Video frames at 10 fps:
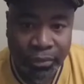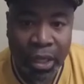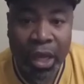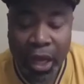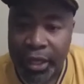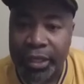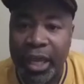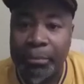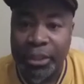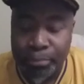A good
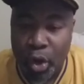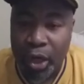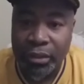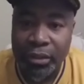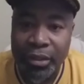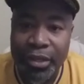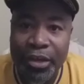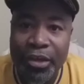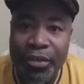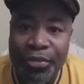name is important.
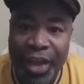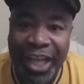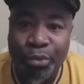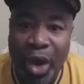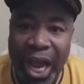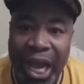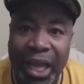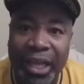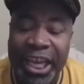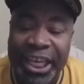That's why
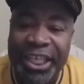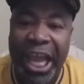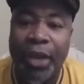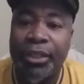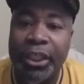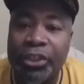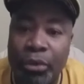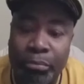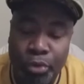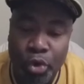integrity is so
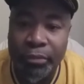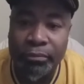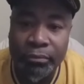important.